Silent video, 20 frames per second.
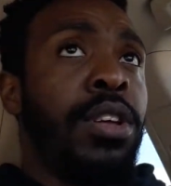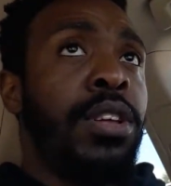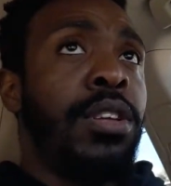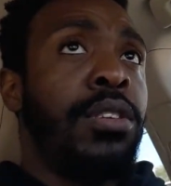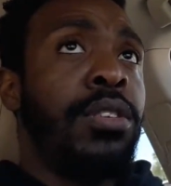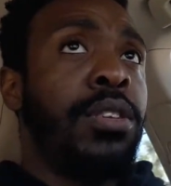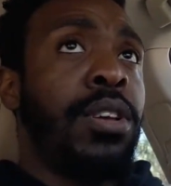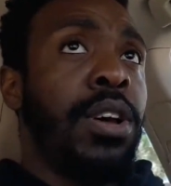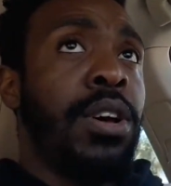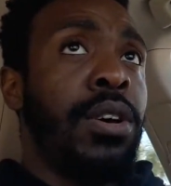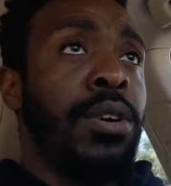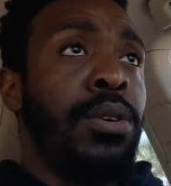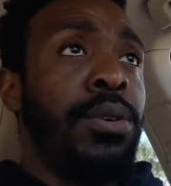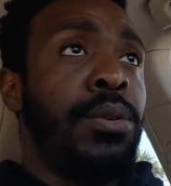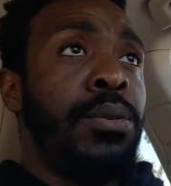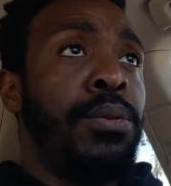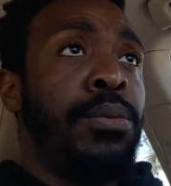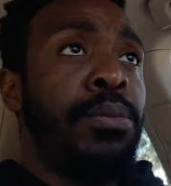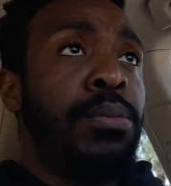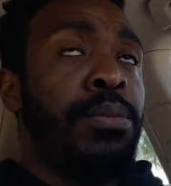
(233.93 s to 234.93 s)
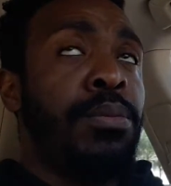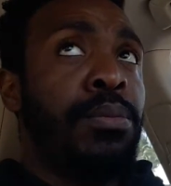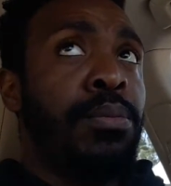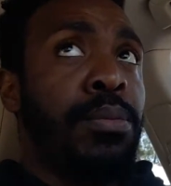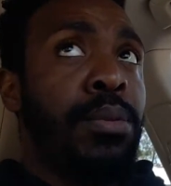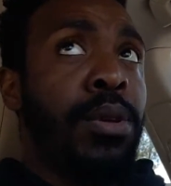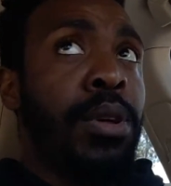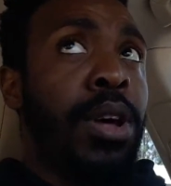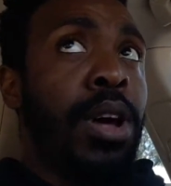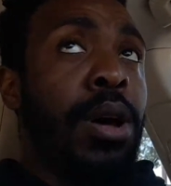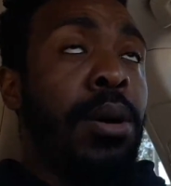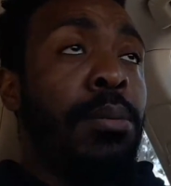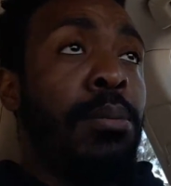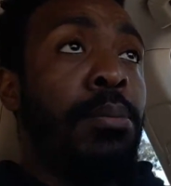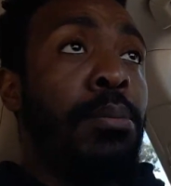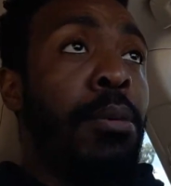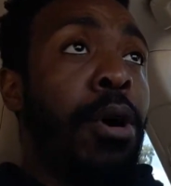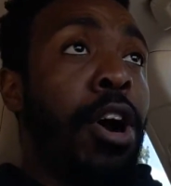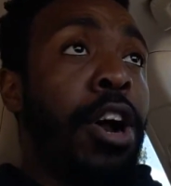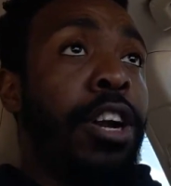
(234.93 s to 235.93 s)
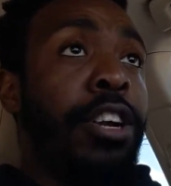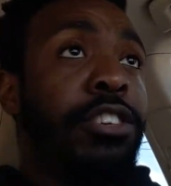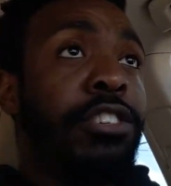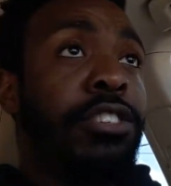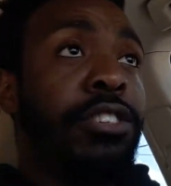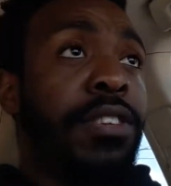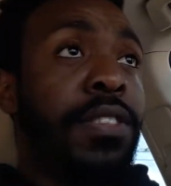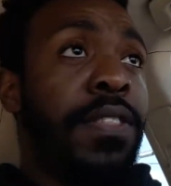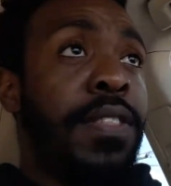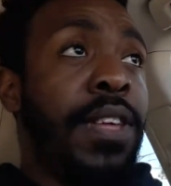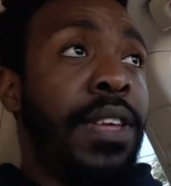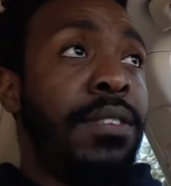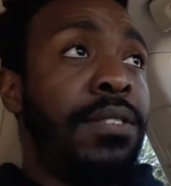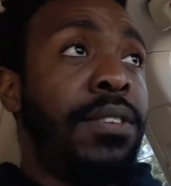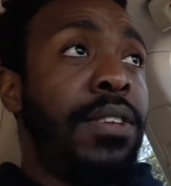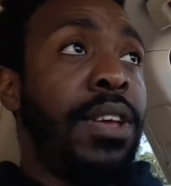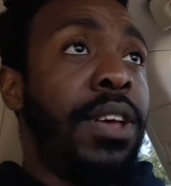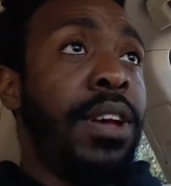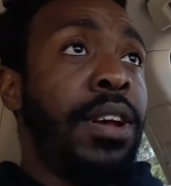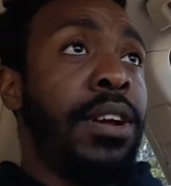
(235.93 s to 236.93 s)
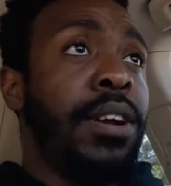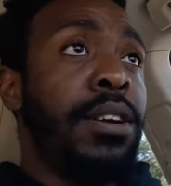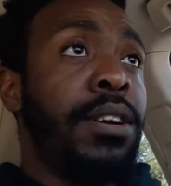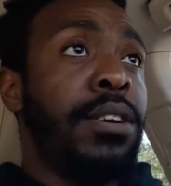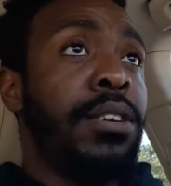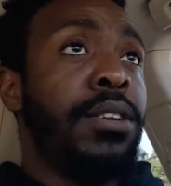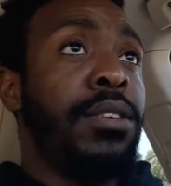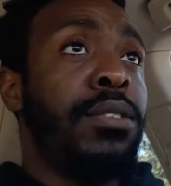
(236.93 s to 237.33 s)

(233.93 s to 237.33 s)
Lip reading: So come March this year,